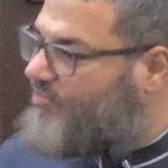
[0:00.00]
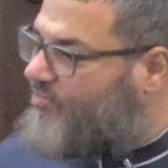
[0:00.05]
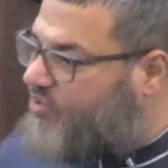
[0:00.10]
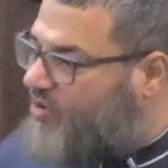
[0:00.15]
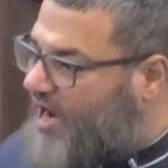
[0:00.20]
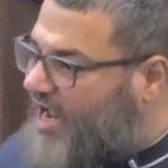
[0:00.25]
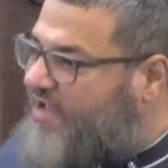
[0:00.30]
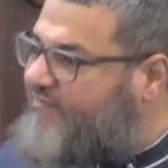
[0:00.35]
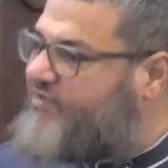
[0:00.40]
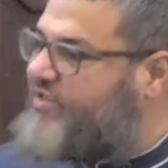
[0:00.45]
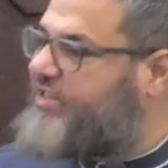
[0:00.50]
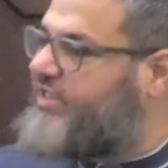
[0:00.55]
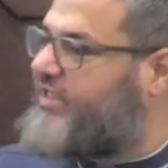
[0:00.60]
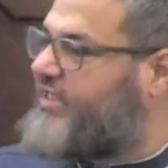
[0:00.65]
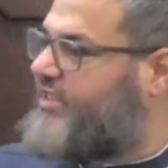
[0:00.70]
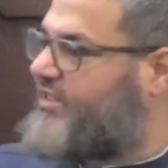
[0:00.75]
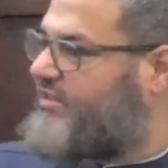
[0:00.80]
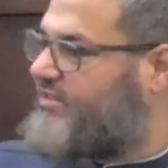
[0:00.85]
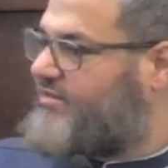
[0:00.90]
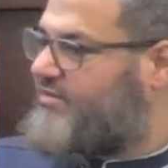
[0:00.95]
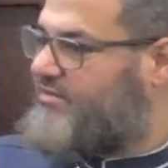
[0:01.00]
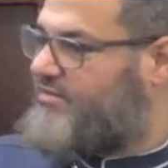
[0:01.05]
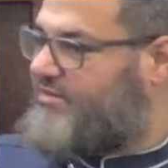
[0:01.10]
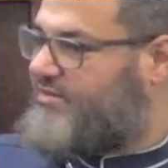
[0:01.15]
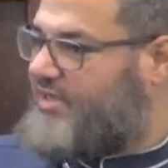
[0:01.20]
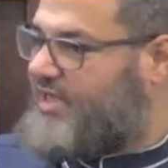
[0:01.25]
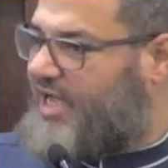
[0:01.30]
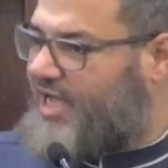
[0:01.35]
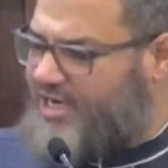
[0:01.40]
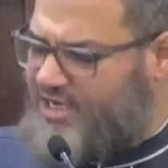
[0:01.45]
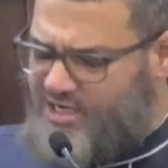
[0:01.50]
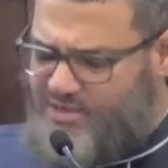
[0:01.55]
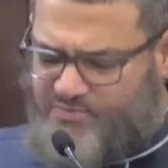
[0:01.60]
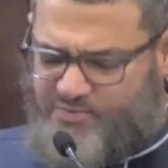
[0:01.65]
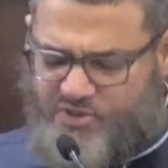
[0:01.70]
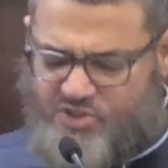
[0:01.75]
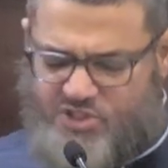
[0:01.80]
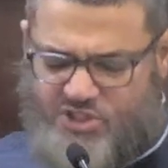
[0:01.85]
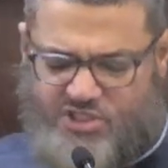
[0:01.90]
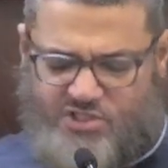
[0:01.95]
privately.
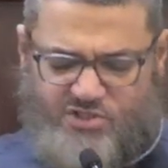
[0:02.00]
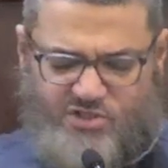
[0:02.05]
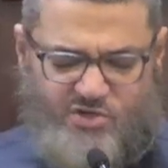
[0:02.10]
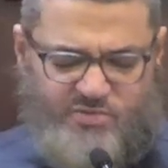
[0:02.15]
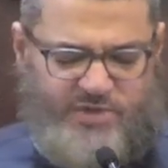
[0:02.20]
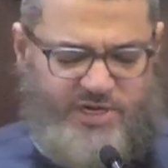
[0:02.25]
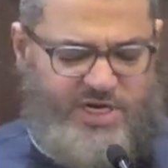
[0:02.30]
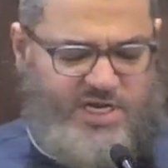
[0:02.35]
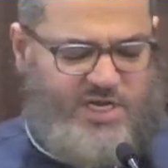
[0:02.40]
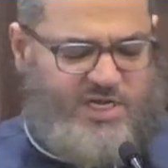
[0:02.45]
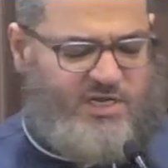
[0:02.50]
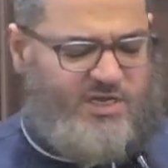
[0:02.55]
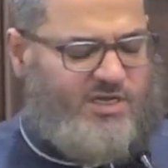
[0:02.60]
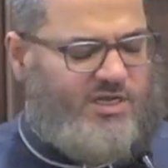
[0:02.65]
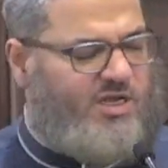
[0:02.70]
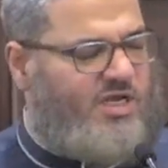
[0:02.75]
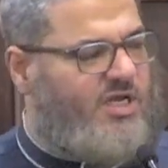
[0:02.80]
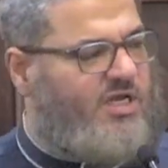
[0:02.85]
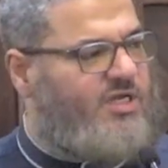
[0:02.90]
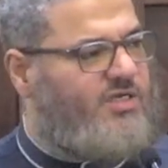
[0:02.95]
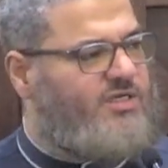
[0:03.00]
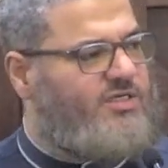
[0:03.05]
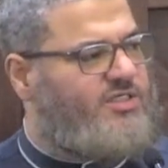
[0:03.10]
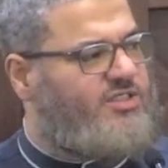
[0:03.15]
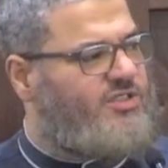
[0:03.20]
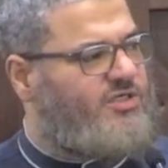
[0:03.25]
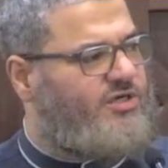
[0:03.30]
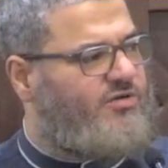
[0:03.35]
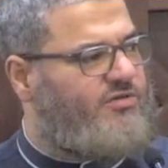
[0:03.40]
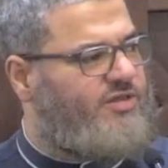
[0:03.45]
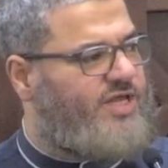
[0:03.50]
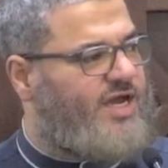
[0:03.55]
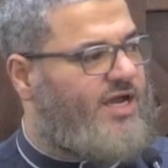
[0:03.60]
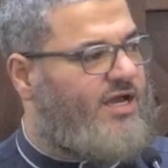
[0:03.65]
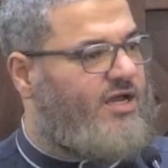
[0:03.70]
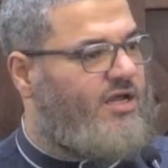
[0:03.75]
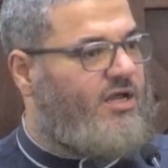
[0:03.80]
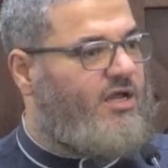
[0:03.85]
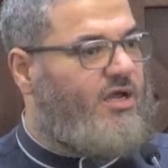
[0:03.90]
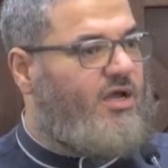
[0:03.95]
100% nobody disagree with that.
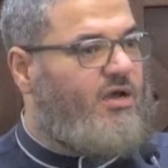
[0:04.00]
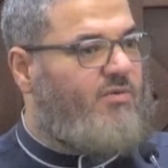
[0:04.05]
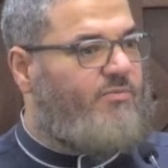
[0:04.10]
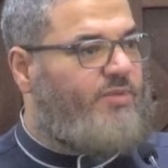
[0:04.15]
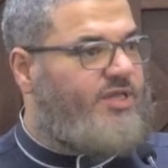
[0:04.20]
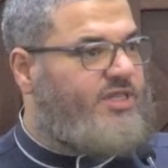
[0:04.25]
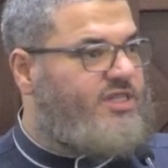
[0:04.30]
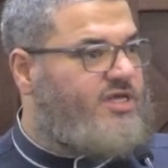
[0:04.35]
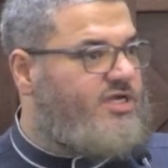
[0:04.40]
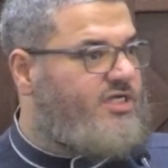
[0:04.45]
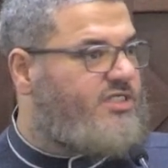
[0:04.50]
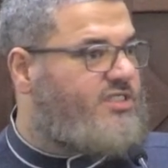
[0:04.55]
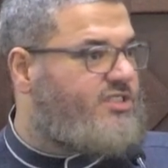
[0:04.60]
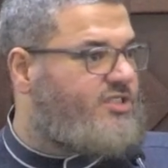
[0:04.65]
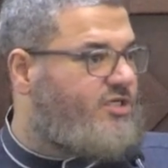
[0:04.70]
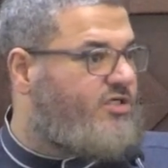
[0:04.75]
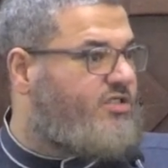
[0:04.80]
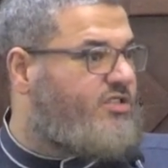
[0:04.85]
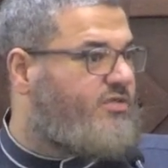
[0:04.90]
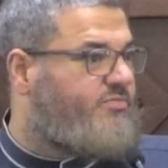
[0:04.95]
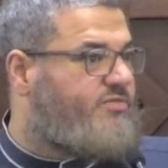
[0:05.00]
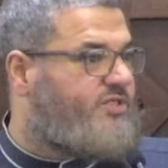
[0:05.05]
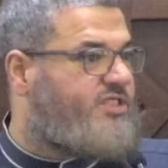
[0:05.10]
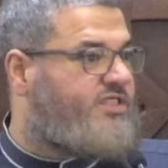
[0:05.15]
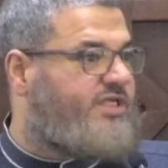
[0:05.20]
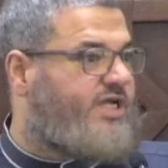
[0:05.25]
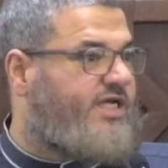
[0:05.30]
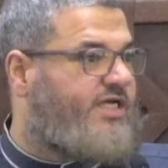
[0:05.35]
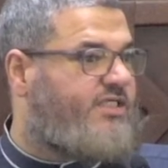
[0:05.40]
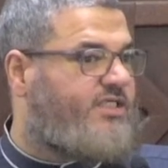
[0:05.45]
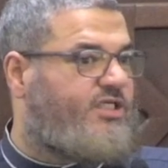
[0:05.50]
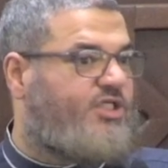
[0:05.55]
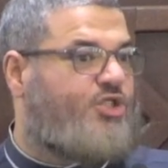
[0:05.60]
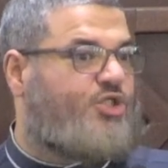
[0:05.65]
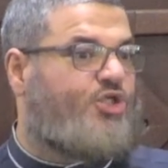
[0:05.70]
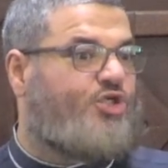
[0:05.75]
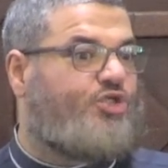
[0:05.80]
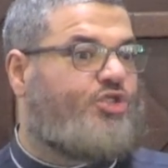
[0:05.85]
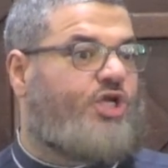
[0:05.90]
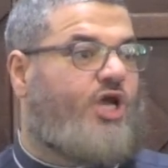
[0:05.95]
But there are certain mistakes it
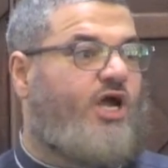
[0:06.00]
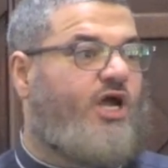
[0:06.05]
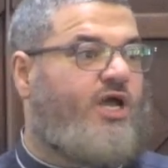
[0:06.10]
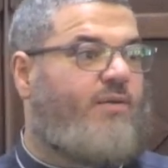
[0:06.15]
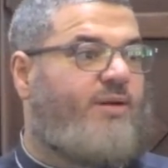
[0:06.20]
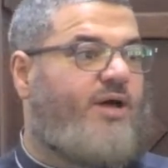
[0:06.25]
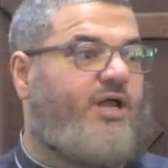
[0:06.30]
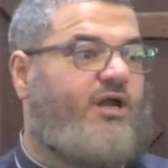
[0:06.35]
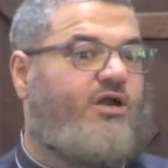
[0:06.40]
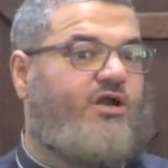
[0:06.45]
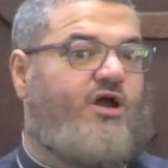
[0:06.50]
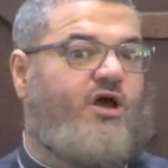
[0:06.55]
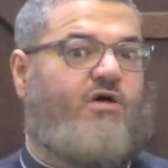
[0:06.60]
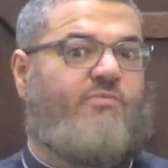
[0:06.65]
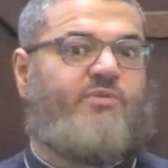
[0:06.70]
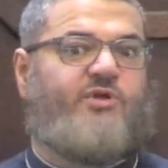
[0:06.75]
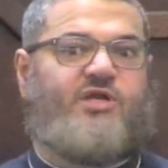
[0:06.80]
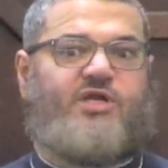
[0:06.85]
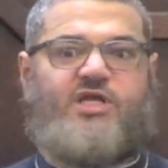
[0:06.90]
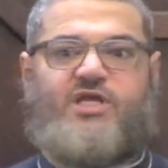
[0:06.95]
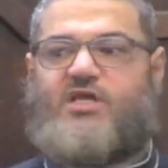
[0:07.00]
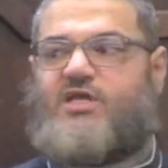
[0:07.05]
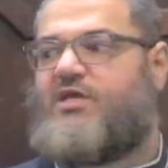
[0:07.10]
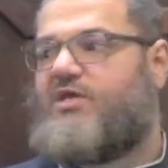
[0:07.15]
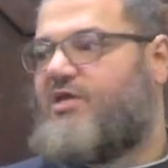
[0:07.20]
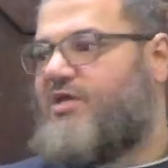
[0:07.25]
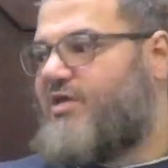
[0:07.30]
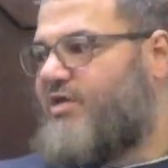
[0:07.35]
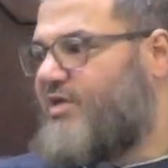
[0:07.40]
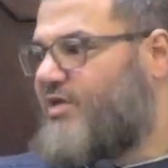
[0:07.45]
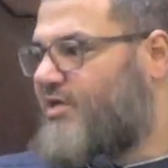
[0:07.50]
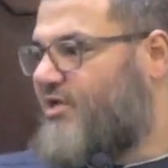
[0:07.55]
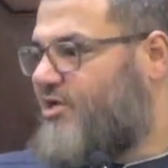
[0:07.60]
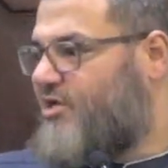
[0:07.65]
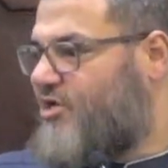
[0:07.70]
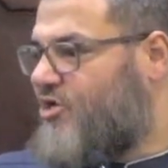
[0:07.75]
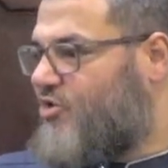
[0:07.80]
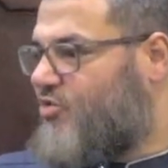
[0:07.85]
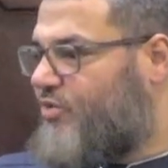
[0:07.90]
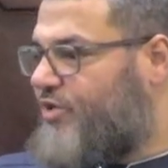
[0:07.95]
should talk about it openly.
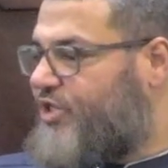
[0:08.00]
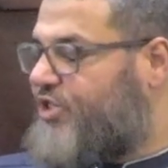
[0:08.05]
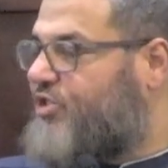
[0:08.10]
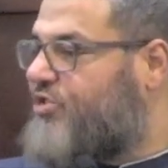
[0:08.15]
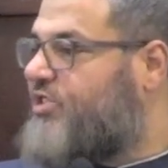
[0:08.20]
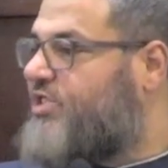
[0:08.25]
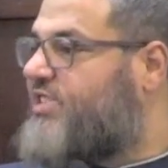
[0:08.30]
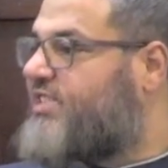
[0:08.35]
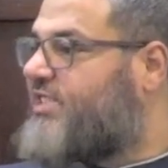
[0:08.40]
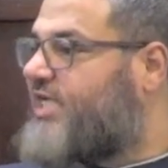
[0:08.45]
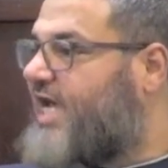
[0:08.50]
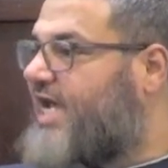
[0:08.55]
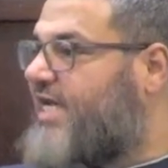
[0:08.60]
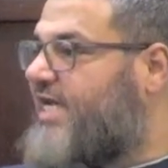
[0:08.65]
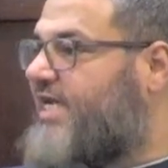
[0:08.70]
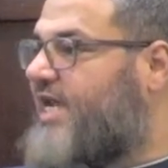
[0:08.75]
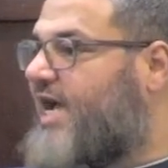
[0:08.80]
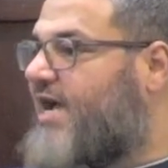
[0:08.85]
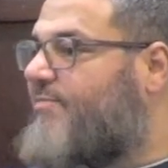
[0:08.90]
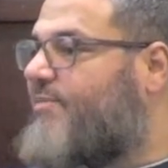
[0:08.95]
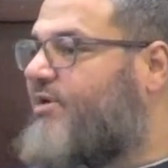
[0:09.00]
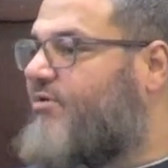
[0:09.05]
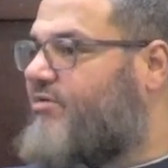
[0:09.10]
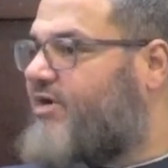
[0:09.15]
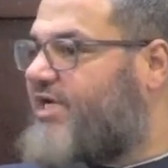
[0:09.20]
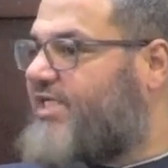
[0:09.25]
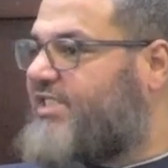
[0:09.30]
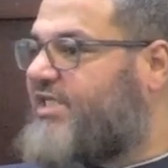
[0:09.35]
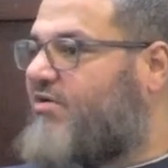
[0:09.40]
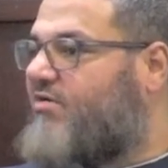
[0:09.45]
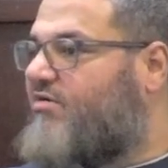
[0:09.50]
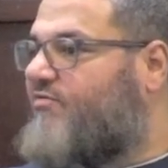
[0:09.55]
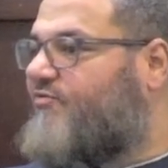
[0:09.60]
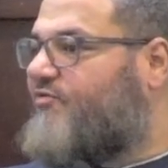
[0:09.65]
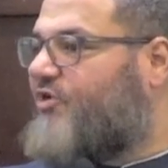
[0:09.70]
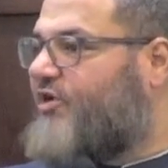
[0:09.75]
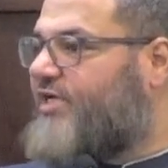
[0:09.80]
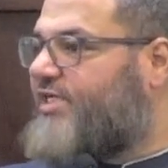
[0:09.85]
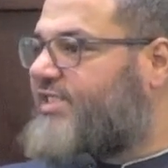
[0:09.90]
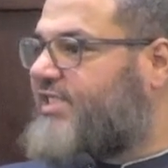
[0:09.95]
We should stand up and raise our
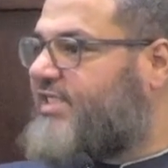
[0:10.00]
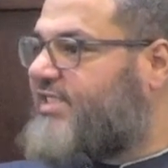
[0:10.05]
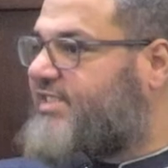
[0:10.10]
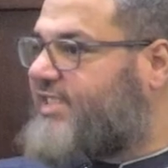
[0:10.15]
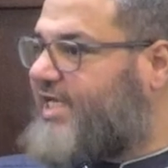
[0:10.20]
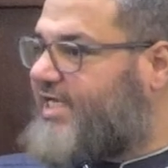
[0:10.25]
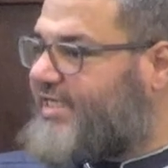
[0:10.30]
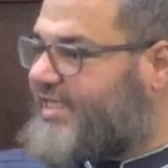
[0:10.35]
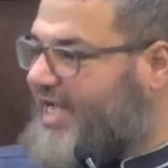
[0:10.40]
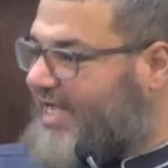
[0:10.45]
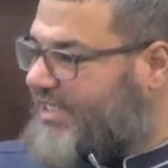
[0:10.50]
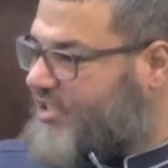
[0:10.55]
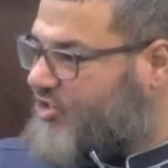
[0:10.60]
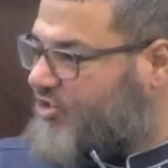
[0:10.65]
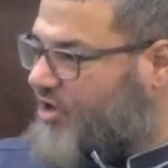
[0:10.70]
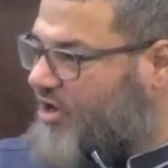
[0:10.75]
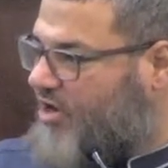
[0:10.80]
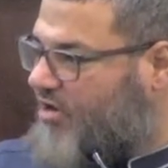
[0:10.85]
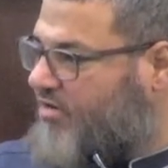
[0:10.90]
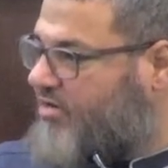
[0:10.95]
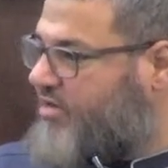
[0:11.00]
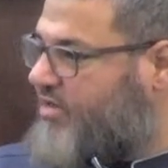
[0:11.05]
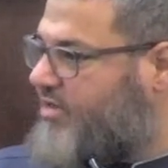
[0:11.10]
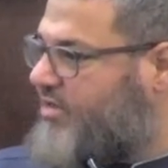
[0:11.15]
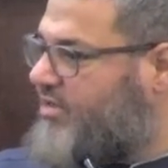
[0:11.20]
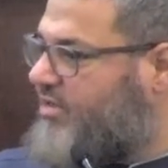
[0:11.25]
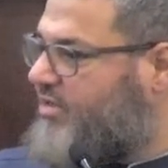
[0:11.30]
voice and say that's wrong.